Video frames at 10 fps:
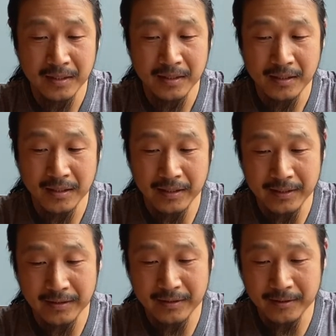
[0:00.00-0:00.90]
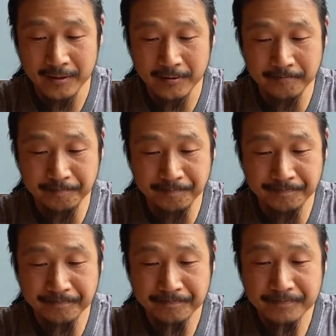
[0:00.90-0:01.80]
And
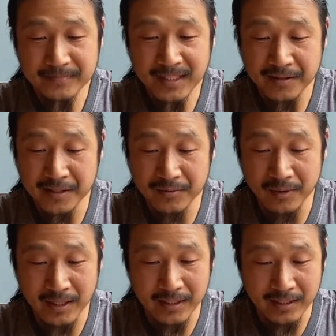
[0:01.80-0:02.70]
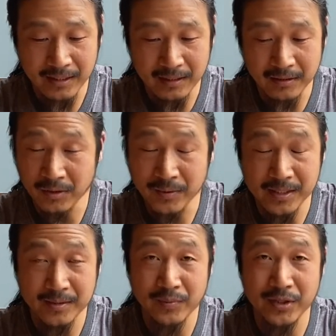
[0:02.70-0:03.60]
that's why I always
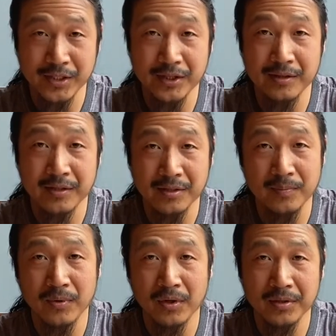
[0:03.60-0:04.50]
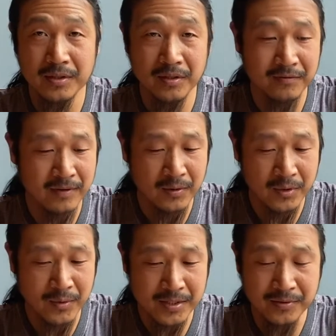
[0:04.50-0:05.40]
appreciate the support of our
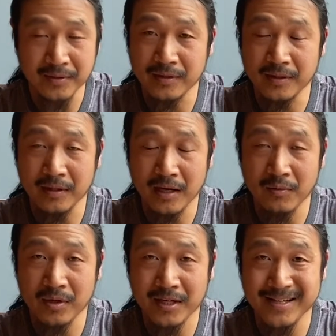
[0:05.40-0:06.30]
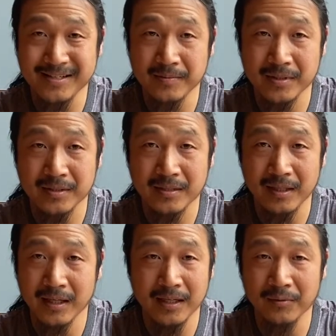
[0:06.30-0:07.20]
restaurant, our customers.
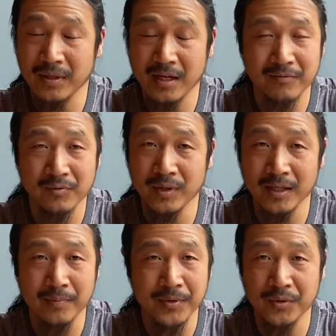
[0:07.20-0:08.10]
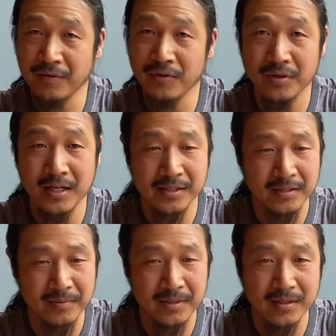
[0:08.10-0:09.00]
Like we have really beautiful
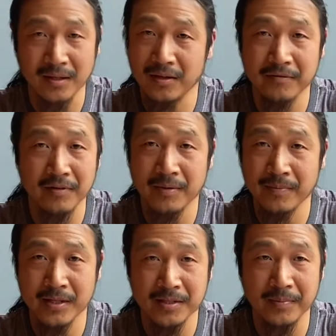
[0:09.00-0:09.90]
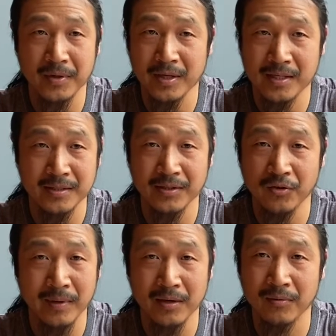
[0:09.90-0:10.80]
customers. A lot of them, they support us no
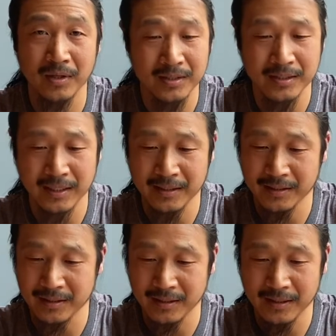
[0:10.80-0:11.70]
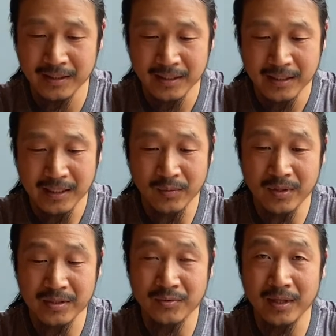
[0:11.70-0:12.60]
matter what, and it
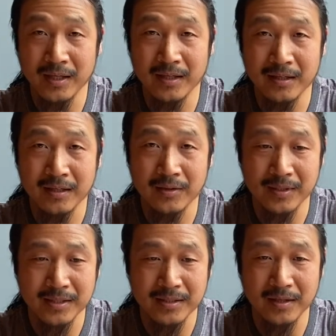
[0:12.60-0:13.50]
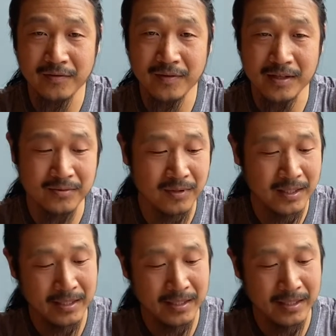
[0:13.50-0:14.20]
was really great stuff. That's why